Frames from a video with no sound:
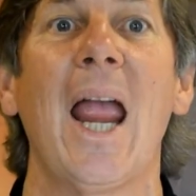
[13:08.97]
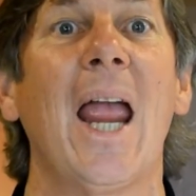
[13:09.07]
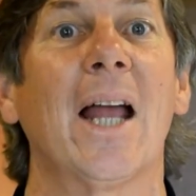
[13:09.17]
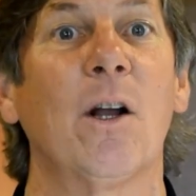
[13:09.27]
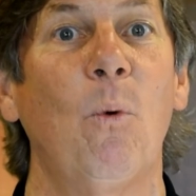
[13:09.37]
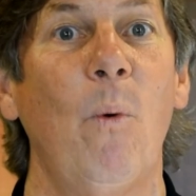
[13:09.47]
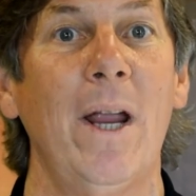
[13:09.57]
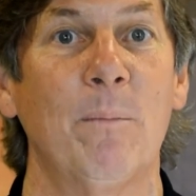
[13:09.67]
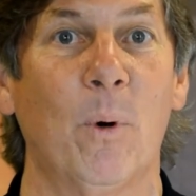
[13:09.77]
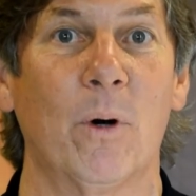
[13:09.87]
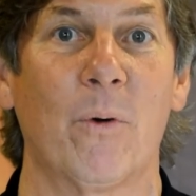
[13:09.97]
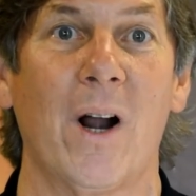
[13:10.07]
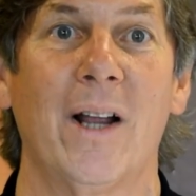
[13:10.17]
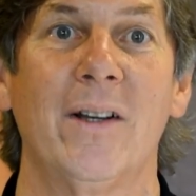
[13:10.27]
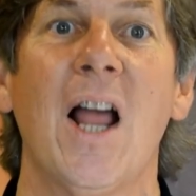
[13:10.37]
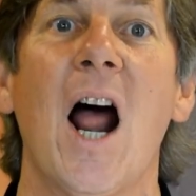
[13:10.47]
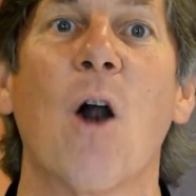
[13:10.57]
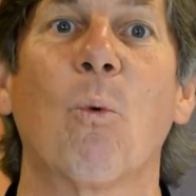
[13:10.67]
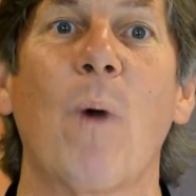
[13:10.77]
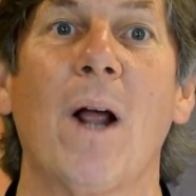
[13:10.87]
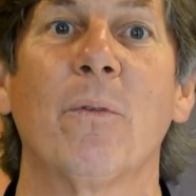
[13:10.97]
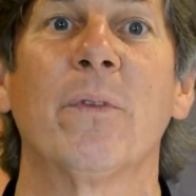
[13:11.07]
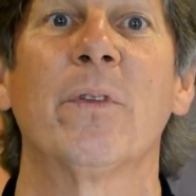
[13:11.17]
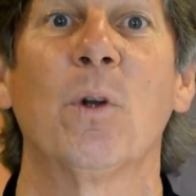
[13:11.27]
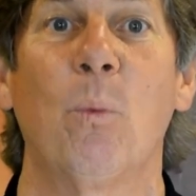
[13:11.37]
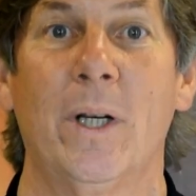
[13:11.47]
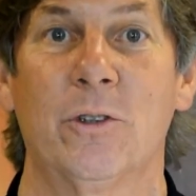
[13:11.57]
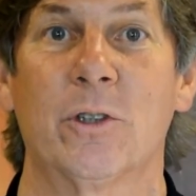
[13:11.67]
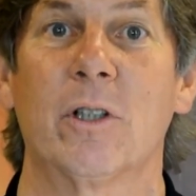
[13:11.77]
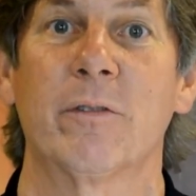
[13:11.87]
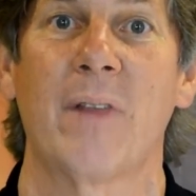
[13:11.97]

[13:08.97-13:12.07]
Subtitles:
and a wakeboard ride around the windsurf.